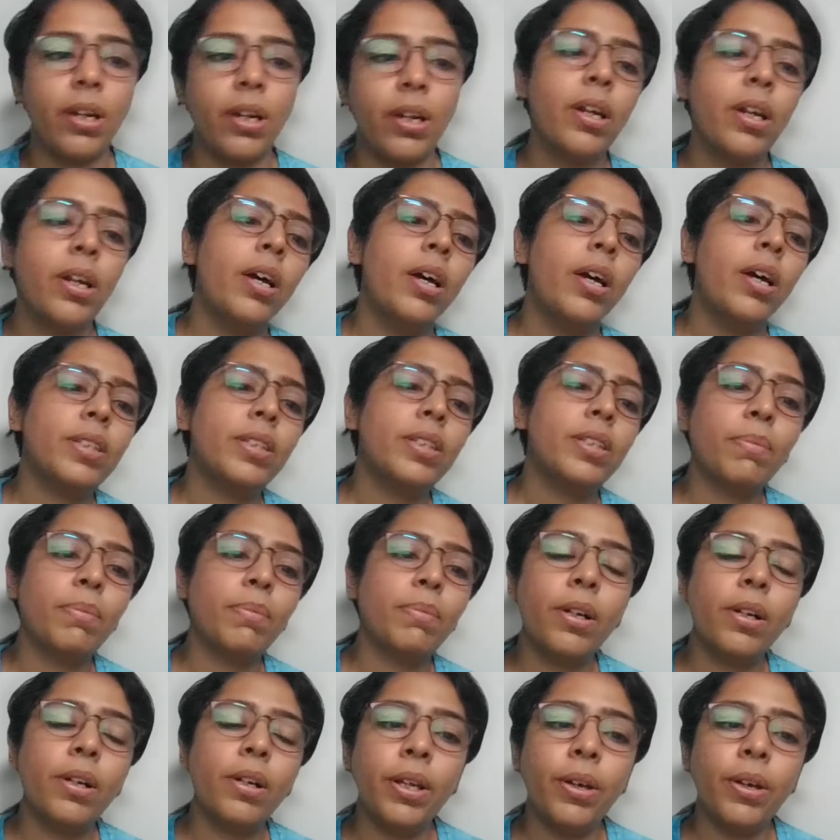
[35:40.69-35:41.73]

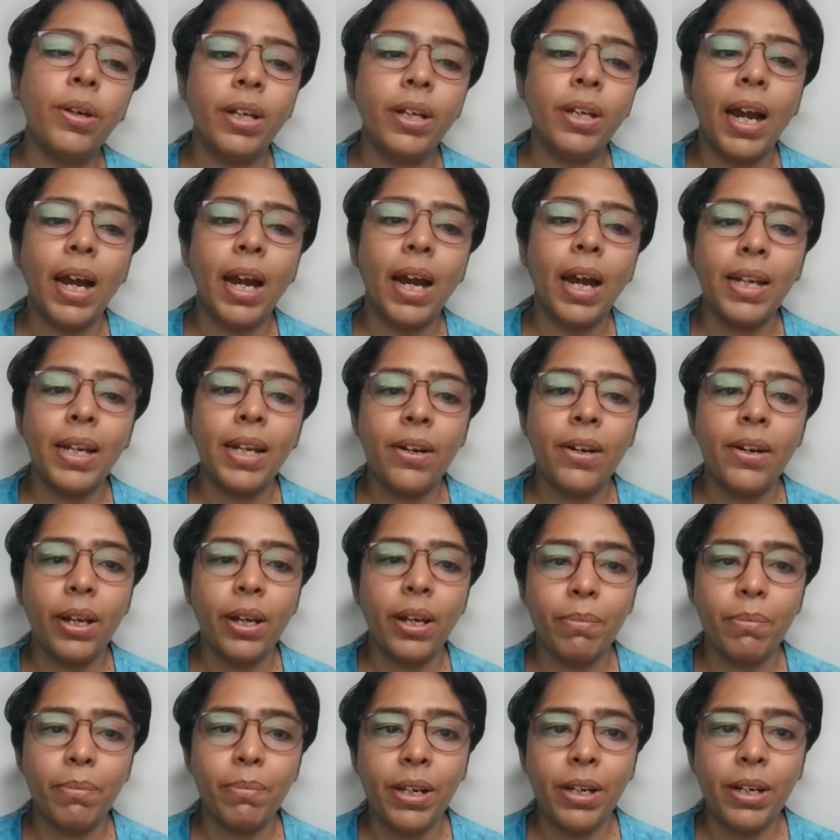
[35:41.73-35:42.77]
Similarly, on the guideline
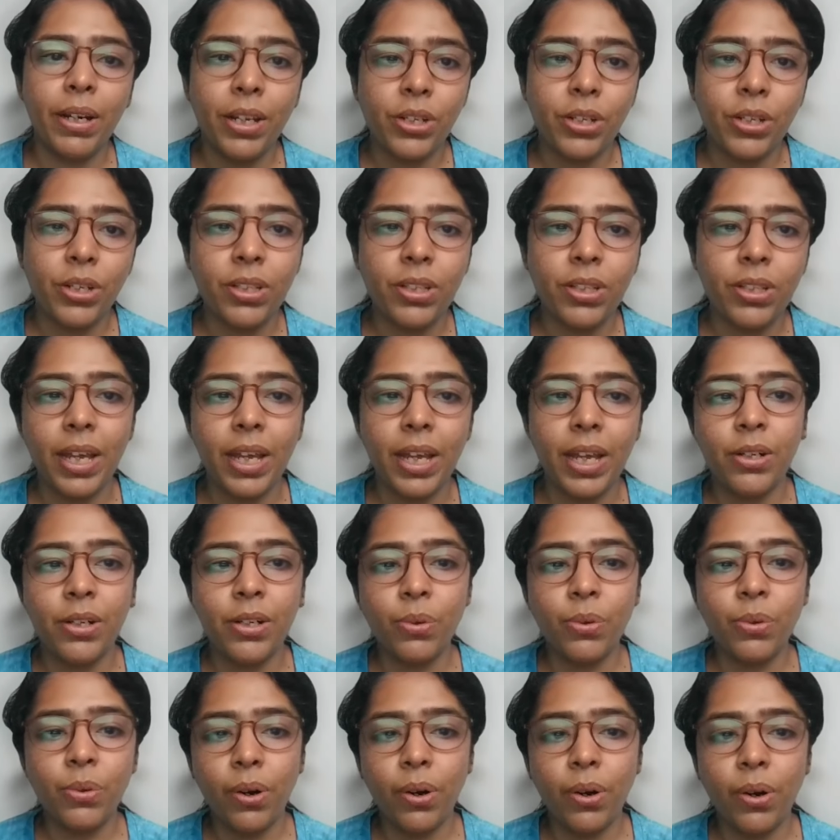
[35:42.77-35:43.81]
renditions, the L2
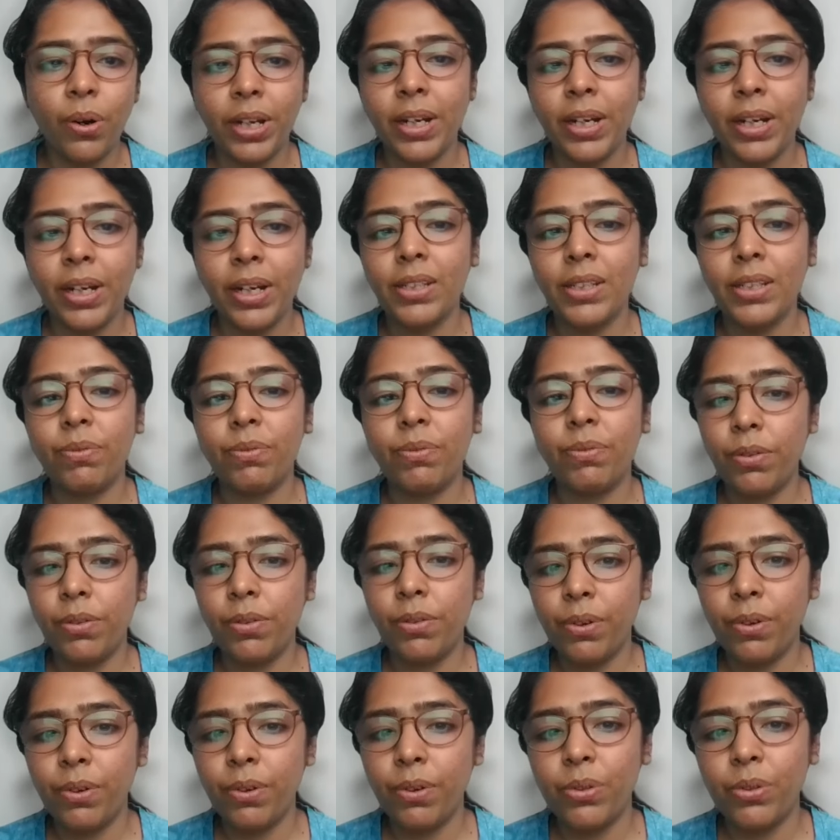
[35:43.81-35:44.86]
content has
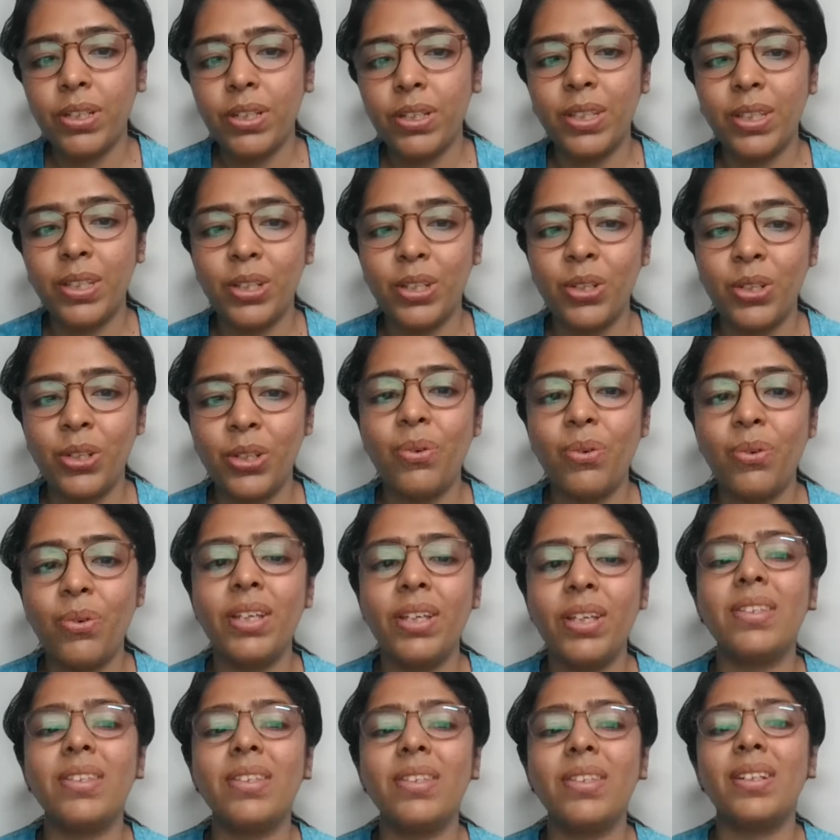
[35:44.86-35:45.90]
workflows, decision trees,
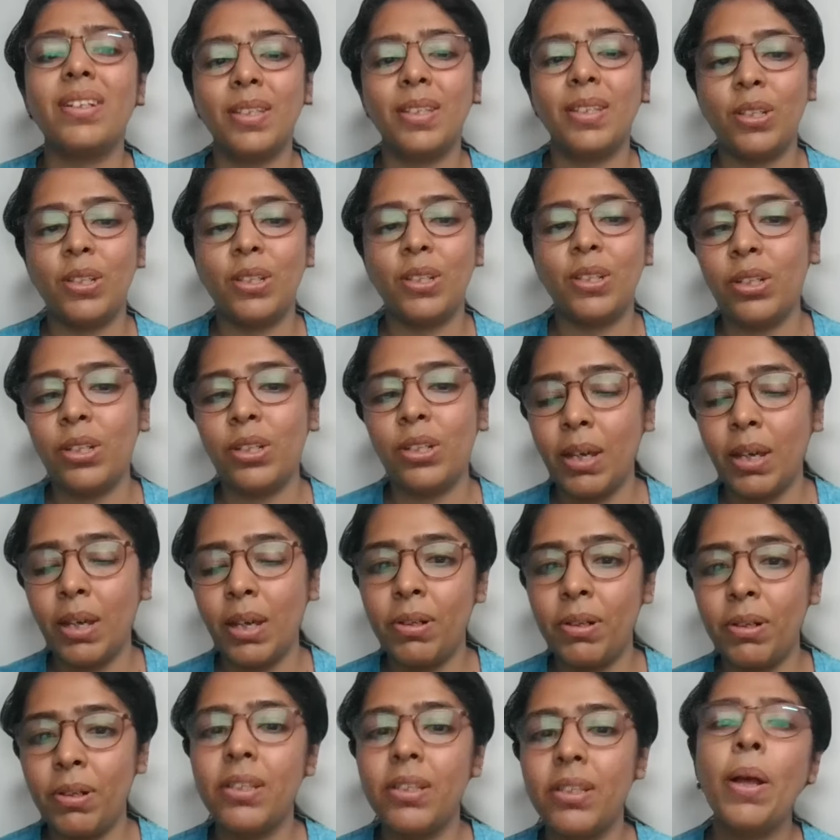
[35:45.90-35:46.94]
decision
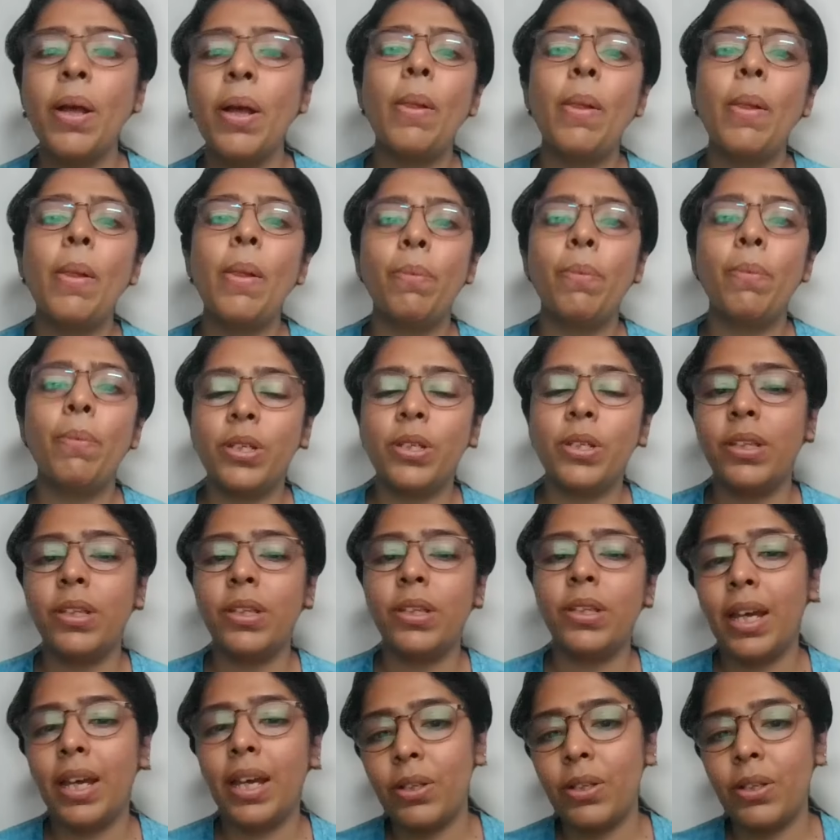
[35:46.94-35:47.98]
tables, which in the
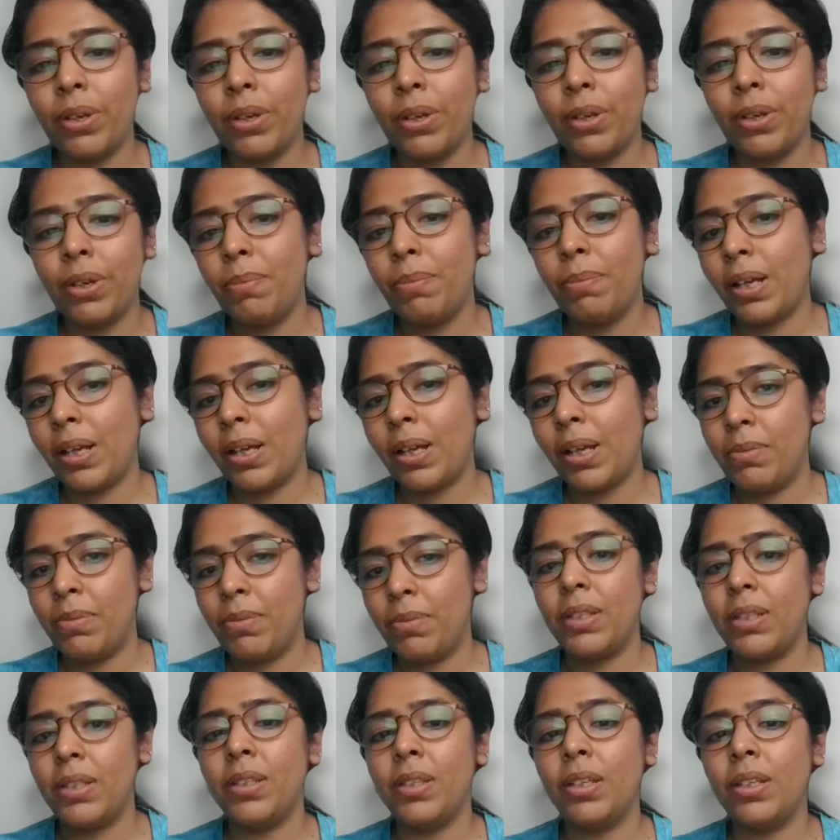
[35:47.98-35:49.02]
L3 becomes the
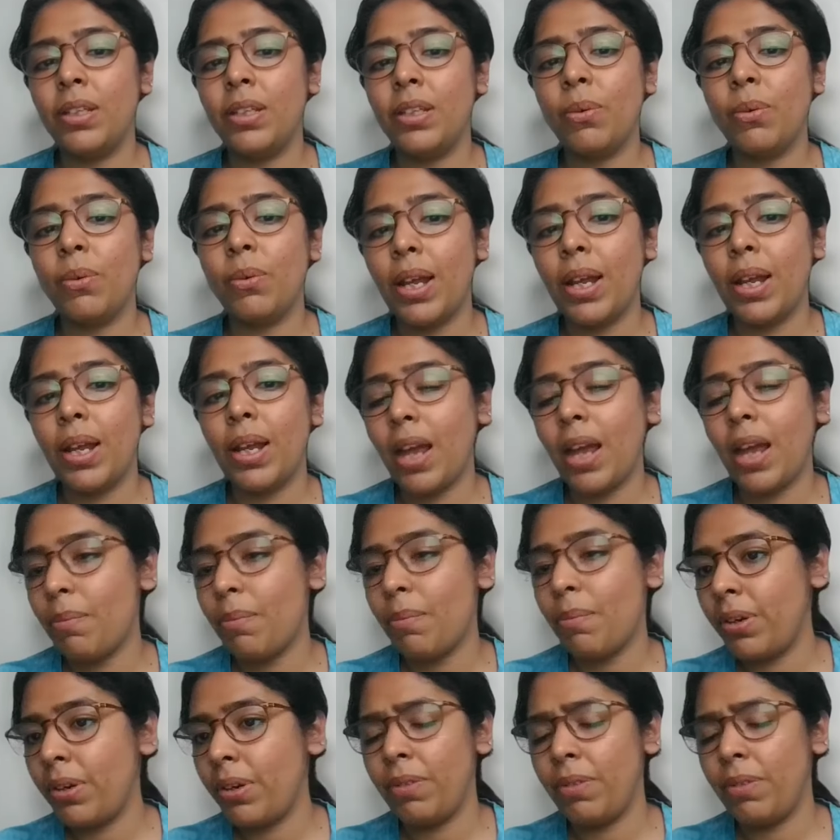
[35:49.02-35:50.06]
CQL
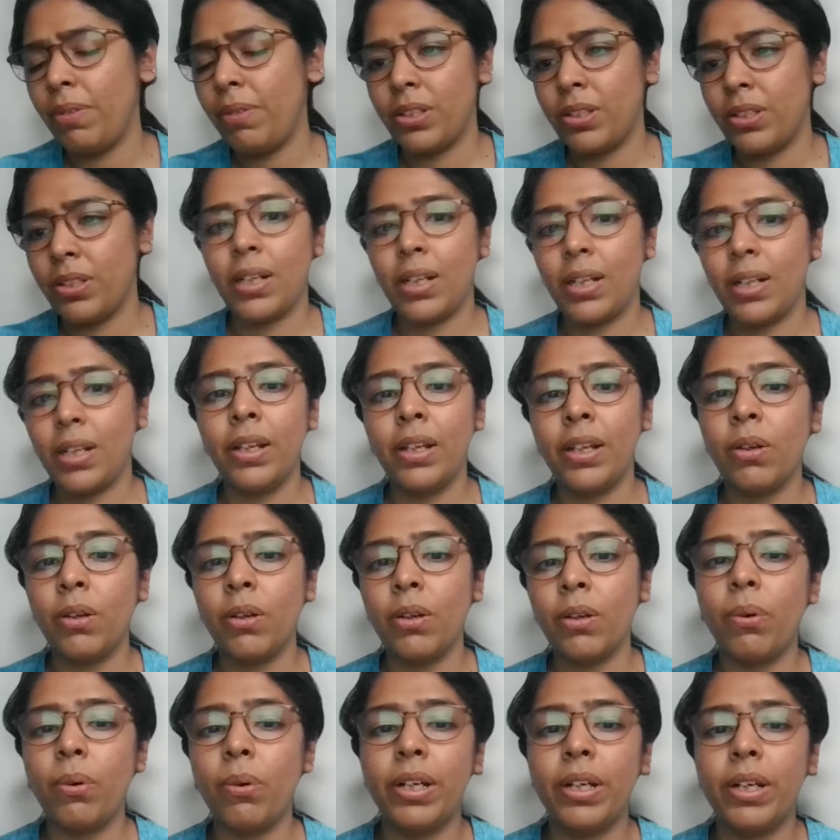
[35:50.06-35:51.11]
library, which is the clinical
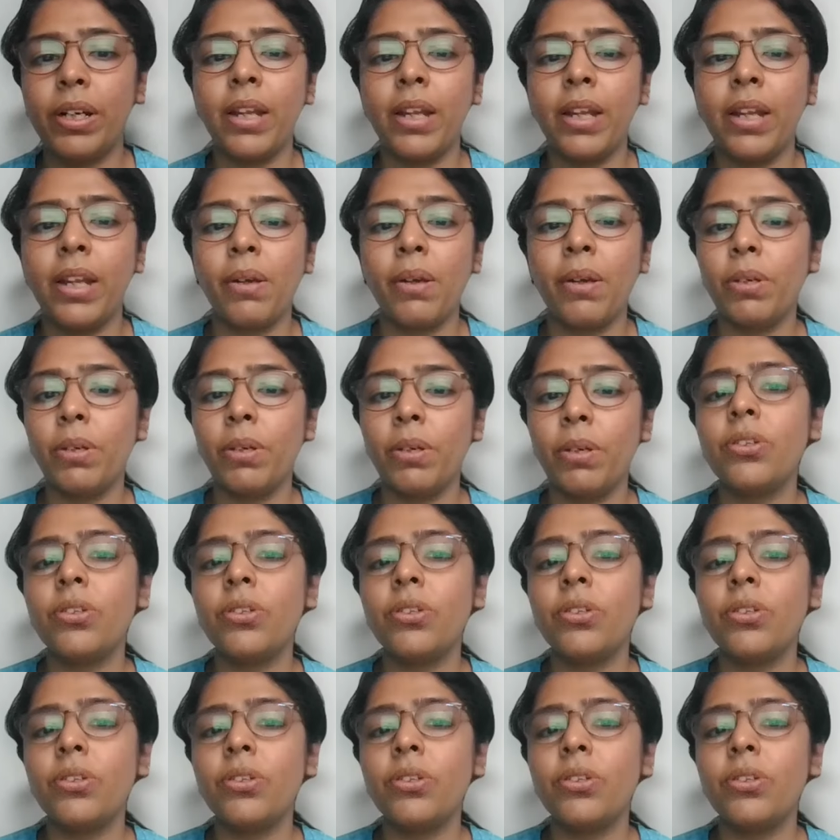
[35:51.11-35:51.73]
quality language.